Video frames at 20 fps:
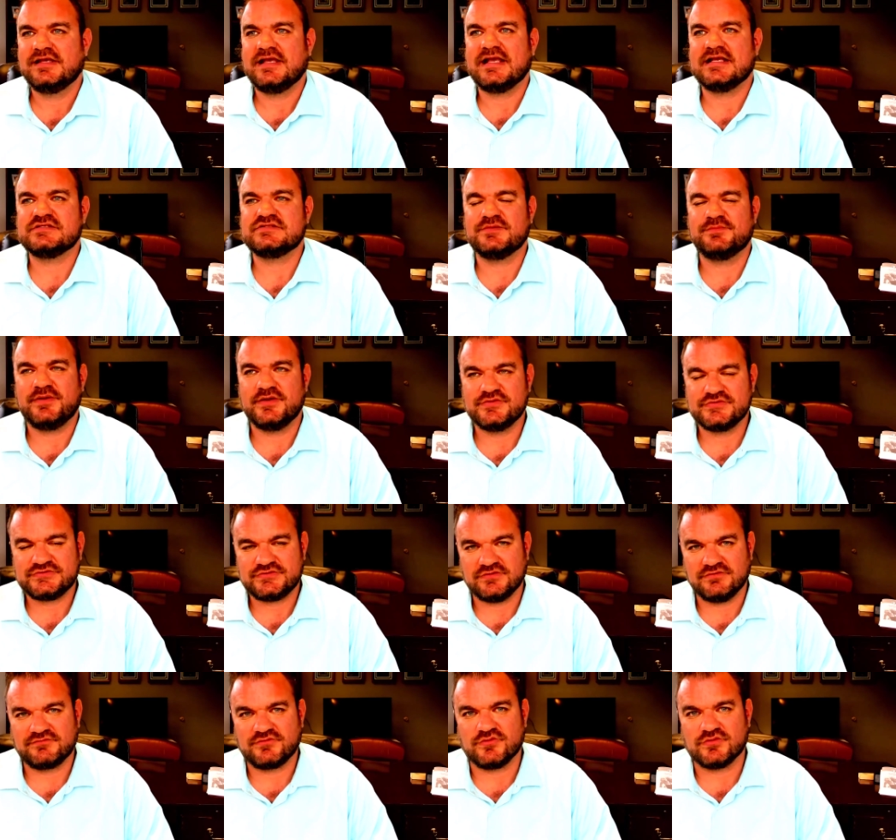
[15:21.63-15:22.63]
as opposed
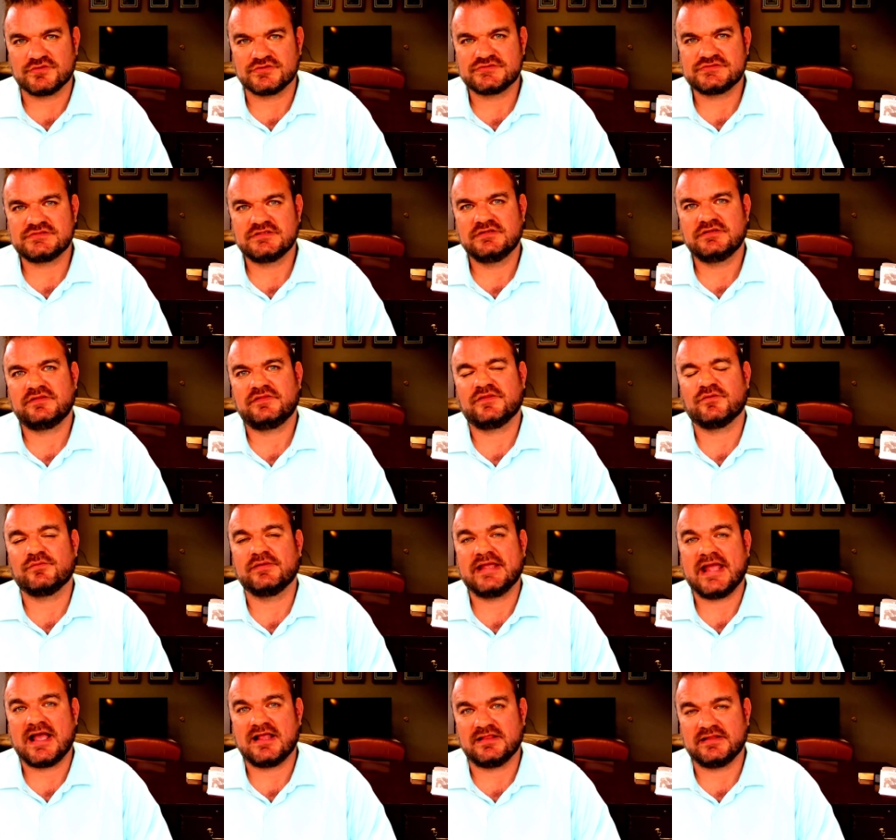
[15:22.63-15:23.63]
to, of course, the
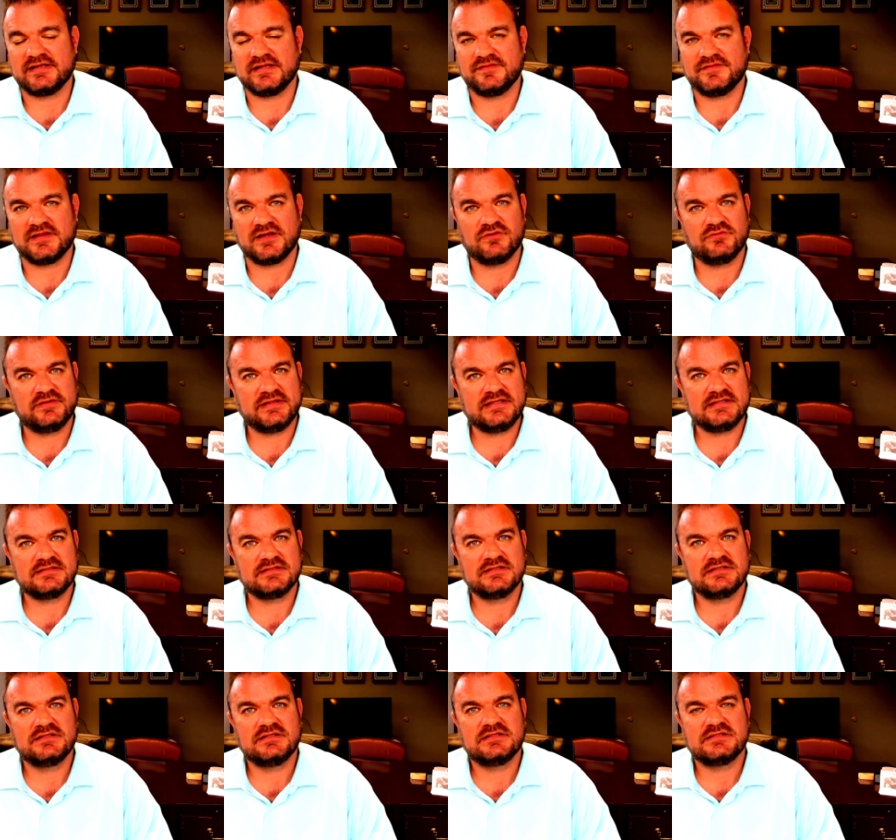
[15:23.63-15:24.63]
reality that only
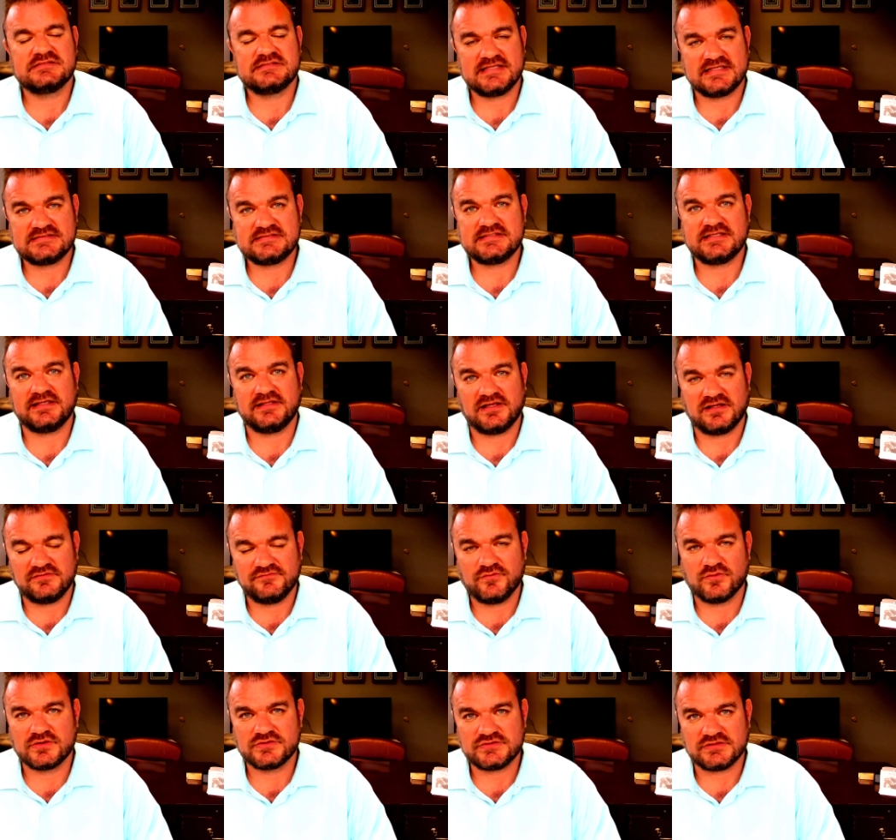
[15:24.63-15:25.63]
sets in,
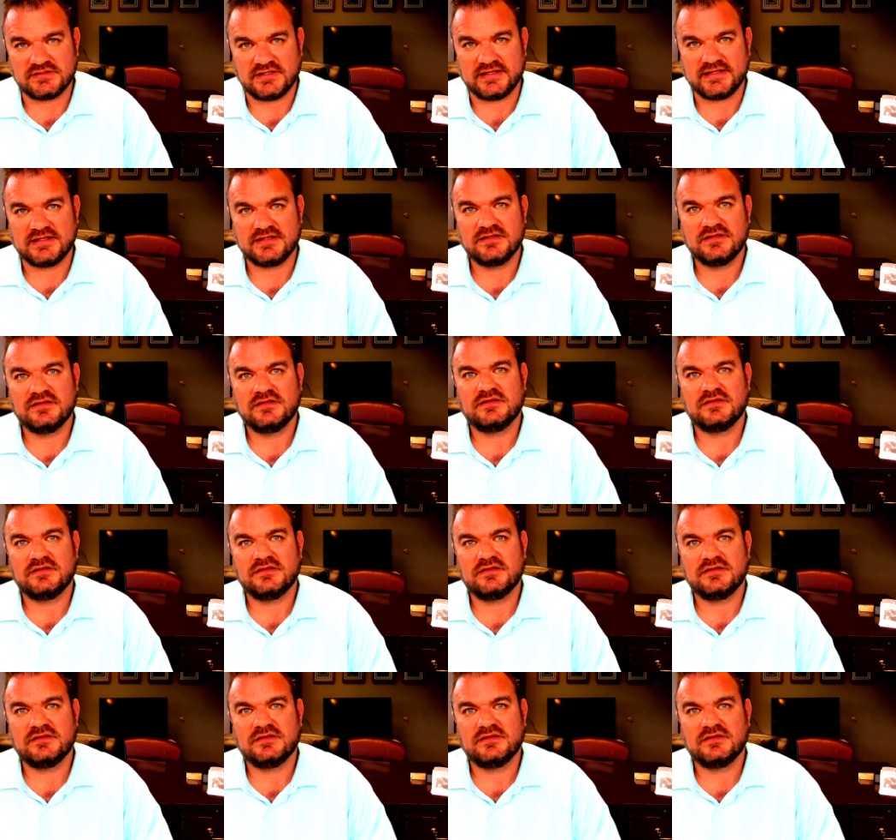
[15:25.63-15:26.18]
unfortunately,